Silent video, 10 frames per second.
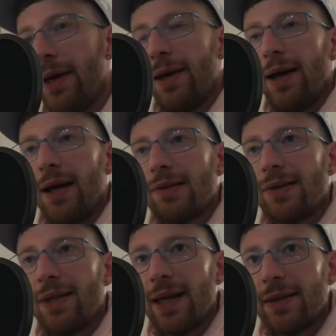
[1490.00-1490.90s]
And
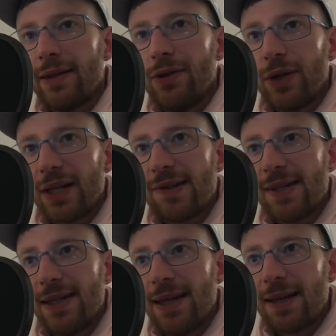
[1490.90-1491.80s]
then you can
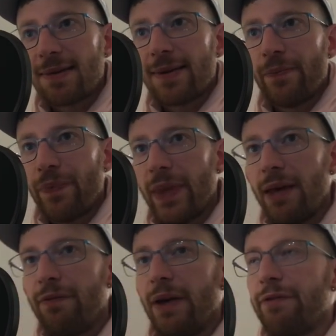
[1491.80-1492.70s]
see that
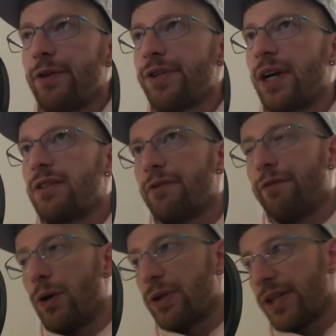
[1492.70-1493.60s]
if you start to
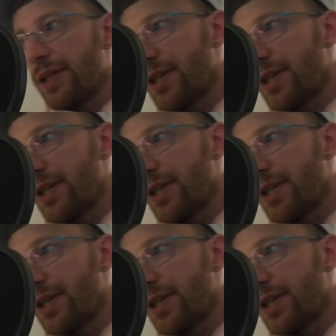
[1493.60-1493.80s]
focus on this